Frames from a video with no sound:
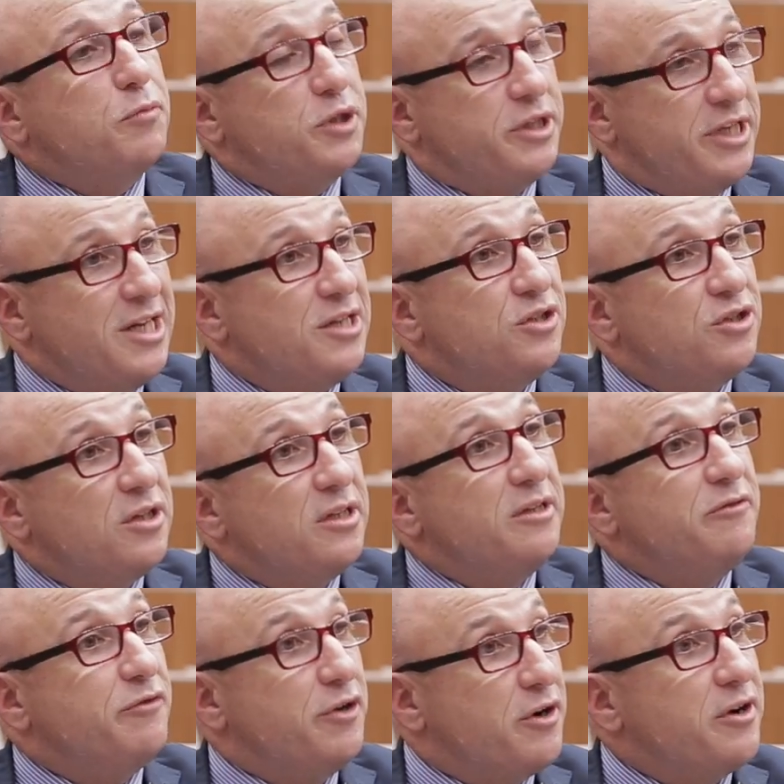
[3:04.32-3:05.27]

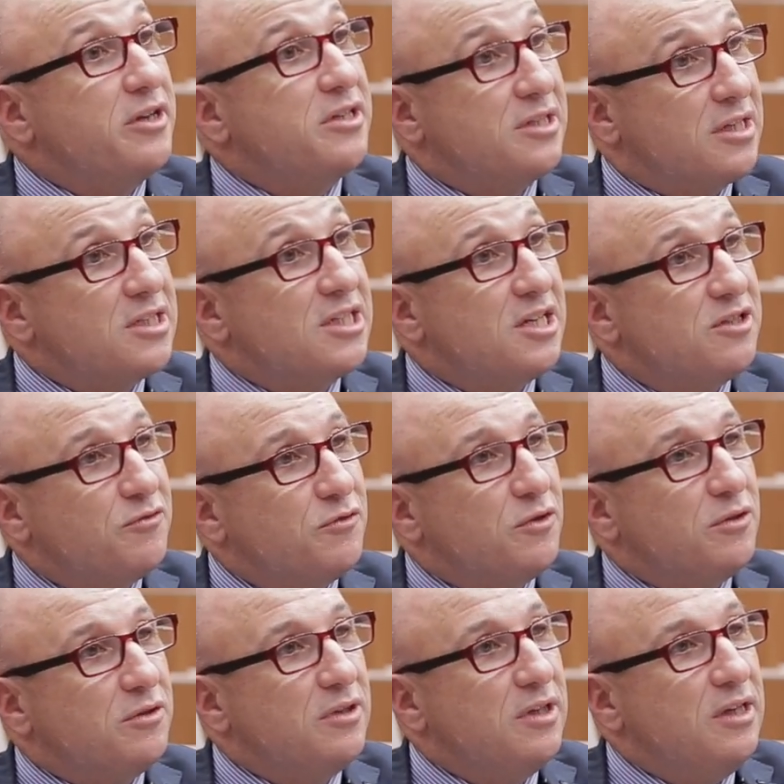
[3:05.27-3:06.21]
potentially very
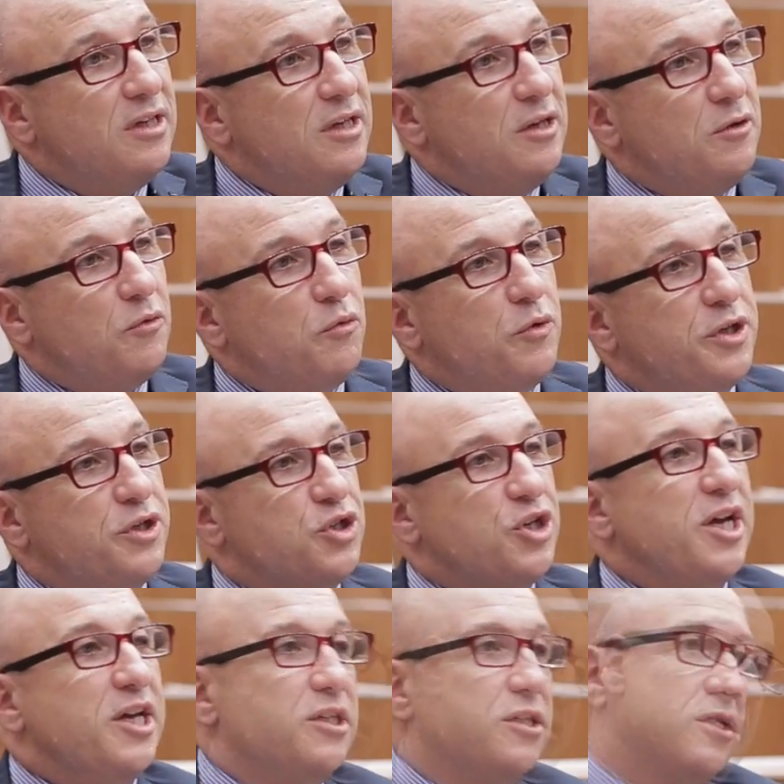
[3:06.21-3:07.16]
successful, which
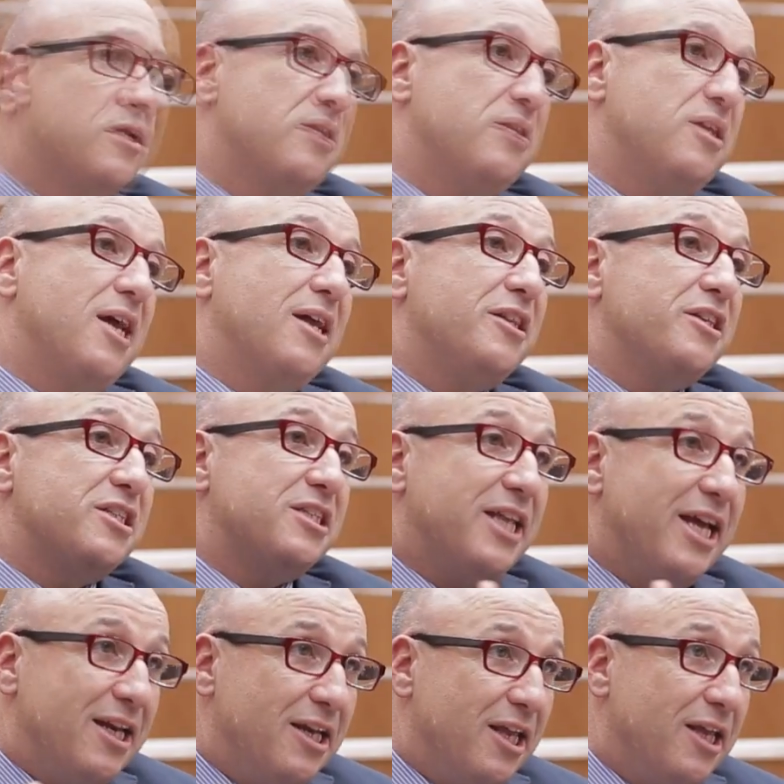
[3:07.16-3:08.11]
has the
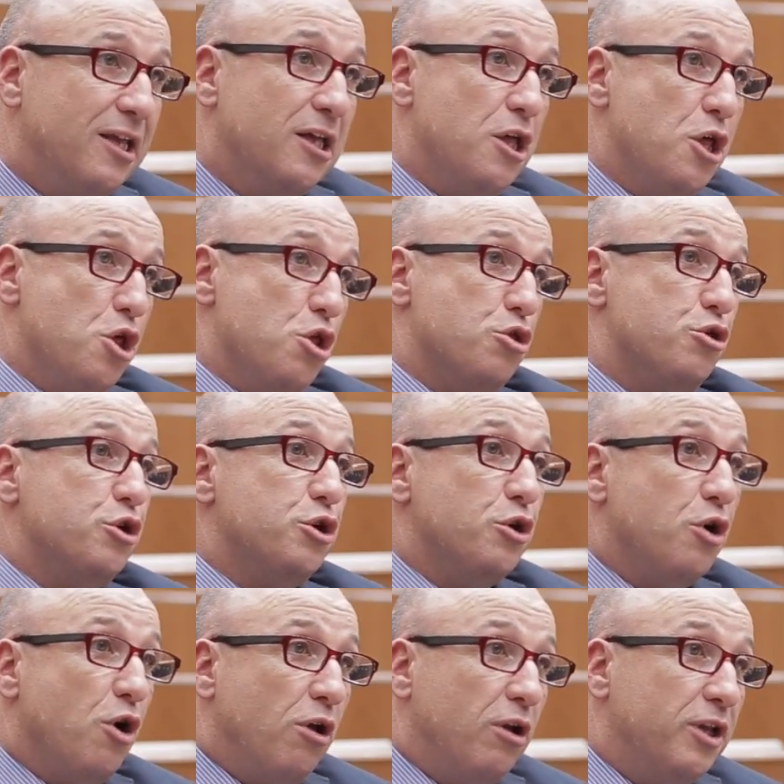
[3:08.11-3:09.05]
understanding, the
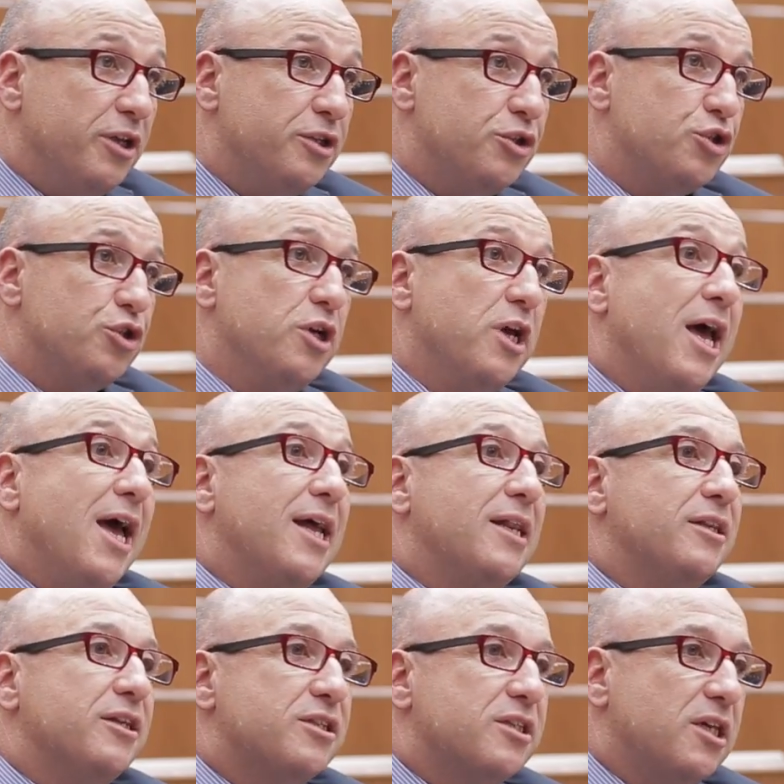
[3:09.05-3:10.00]
knowledge
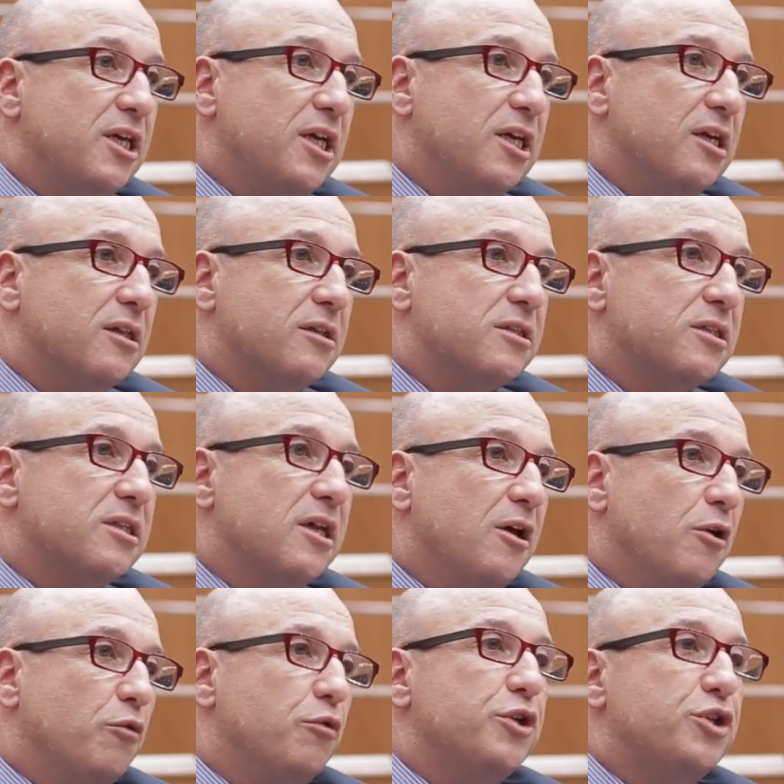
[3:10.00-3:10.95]
and the skills
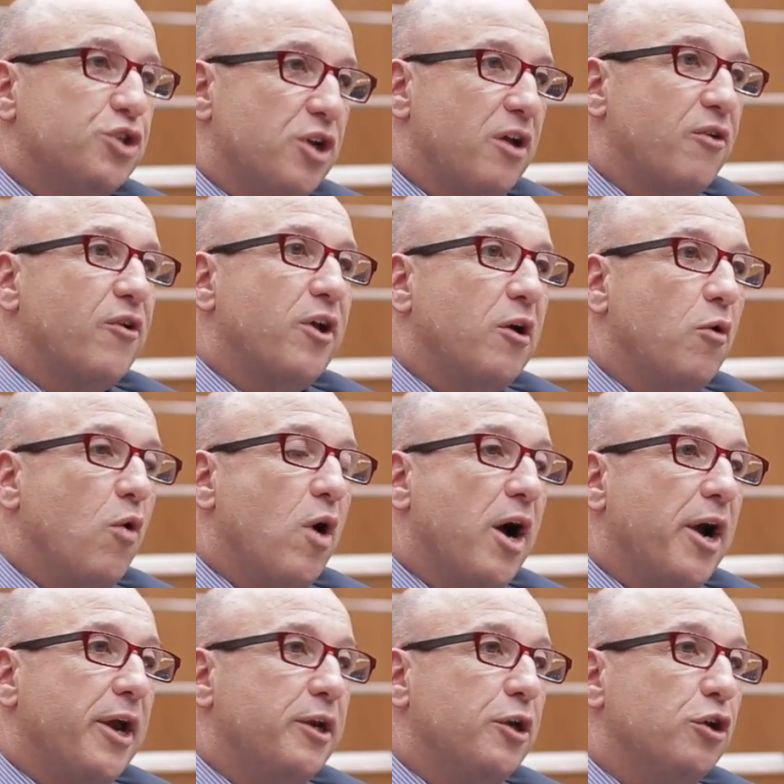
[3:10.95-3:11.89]
which are
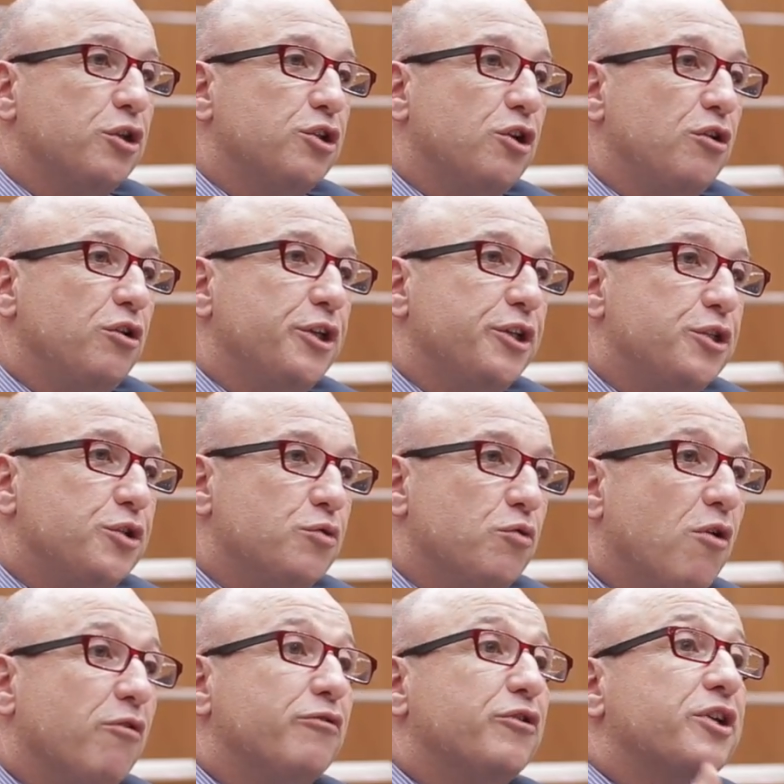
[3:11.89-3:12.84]
required not only
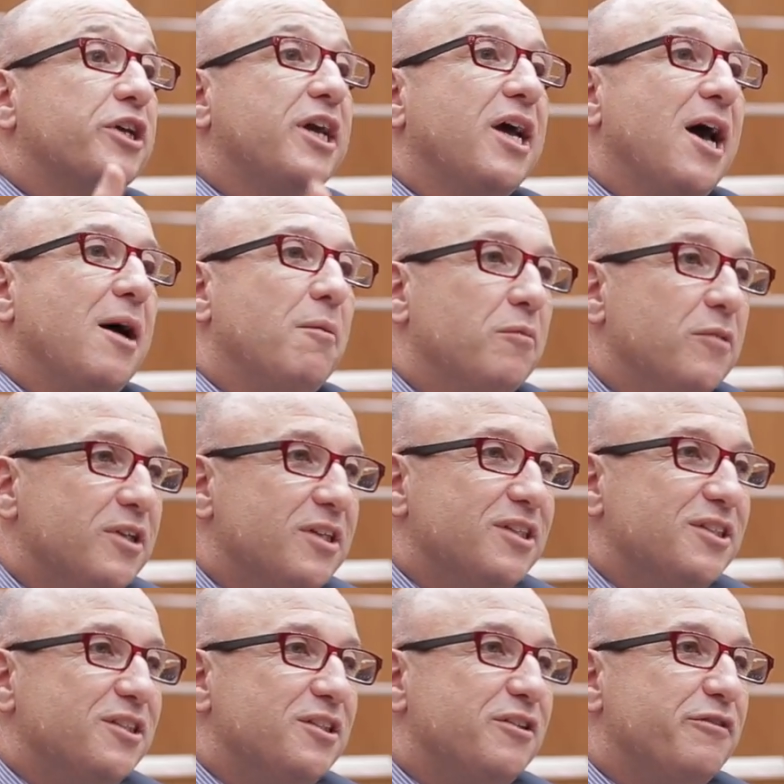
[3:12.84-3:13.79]
to overcome
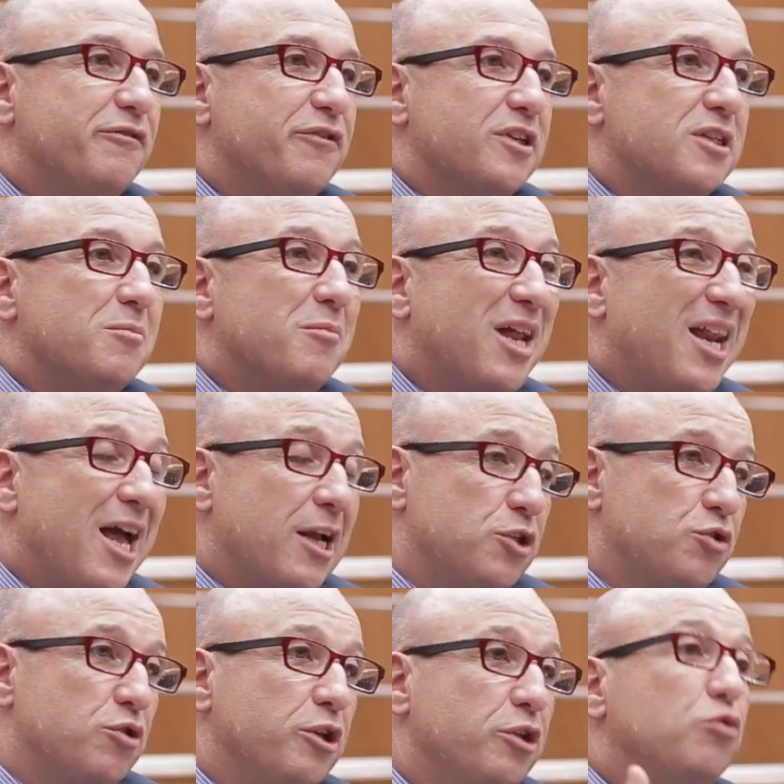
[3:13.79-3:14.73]
the difference but
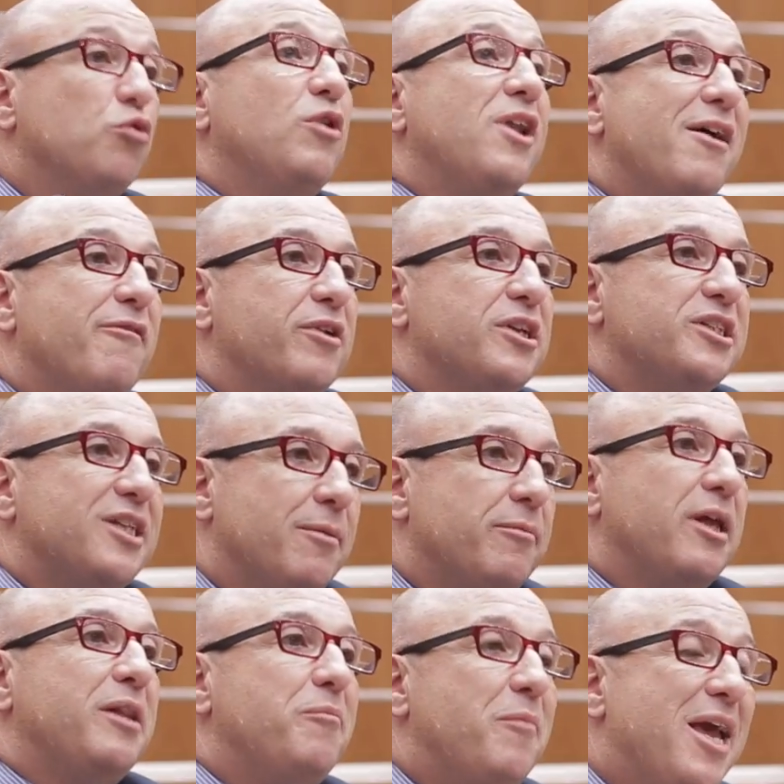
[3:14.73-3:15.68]
actually to leverage
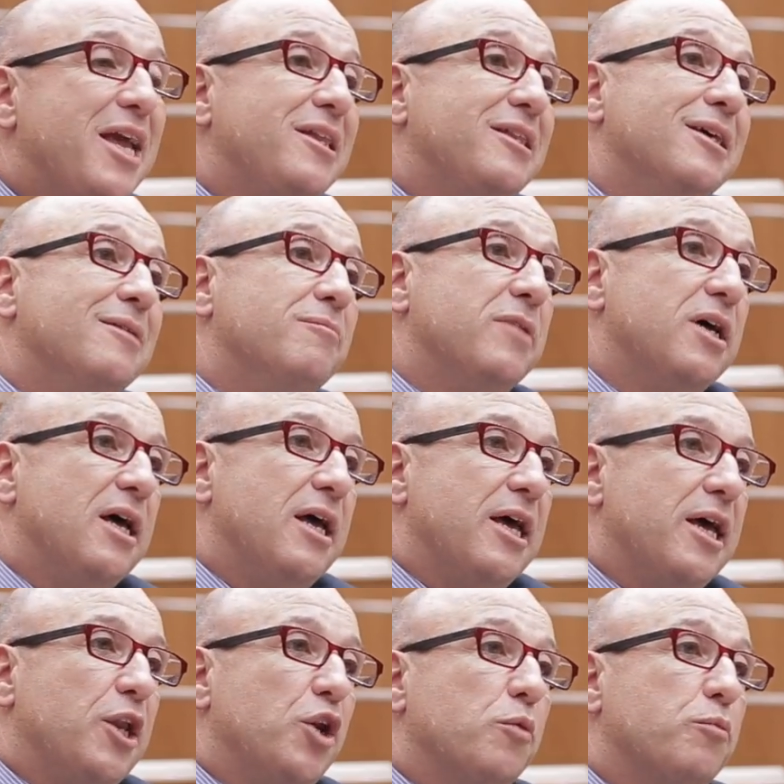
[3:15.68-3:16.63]
them and make them
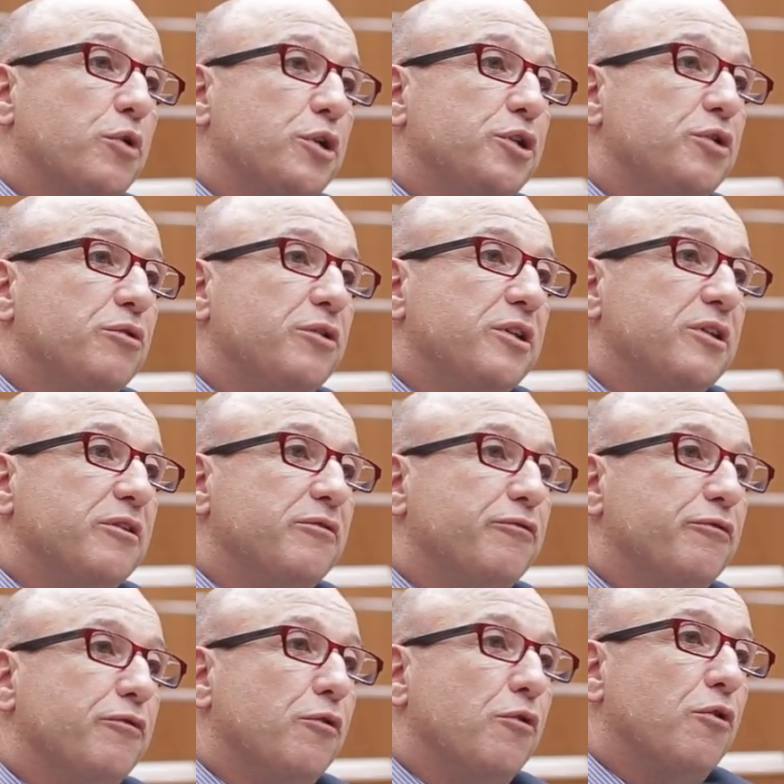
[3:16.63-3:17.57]
an opportunity
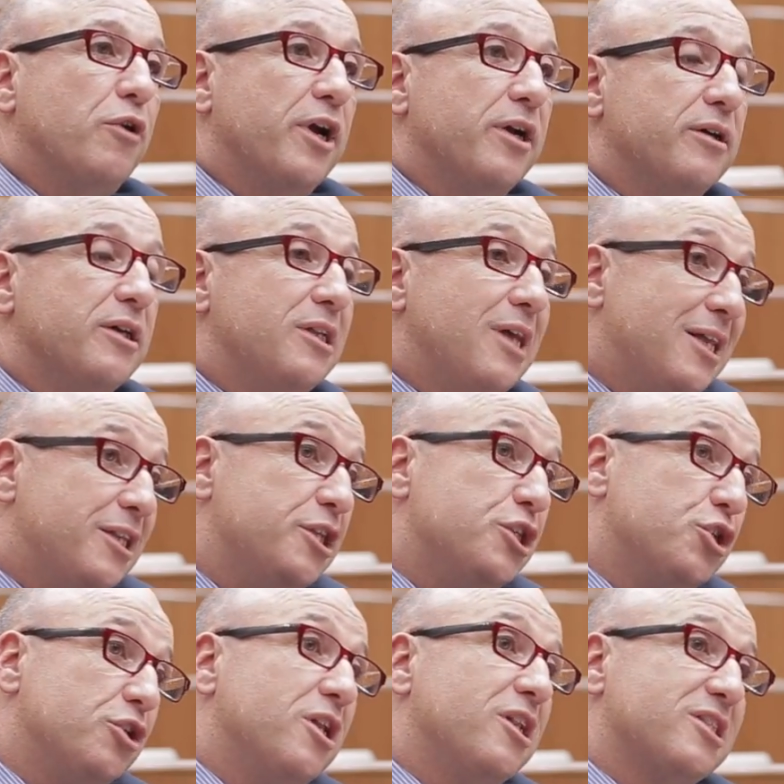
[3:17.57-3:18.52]
for
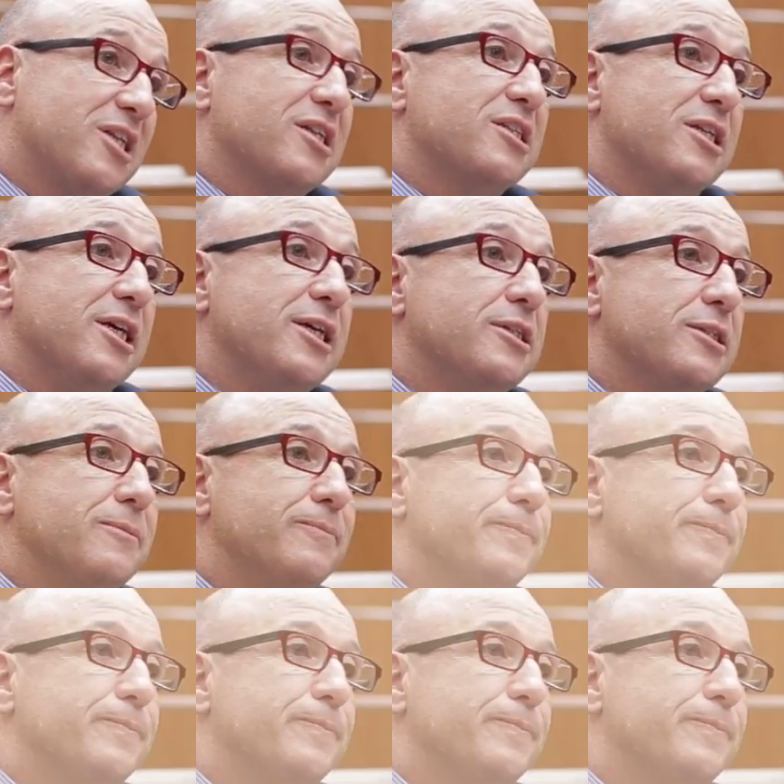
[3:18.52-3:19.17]
additional success.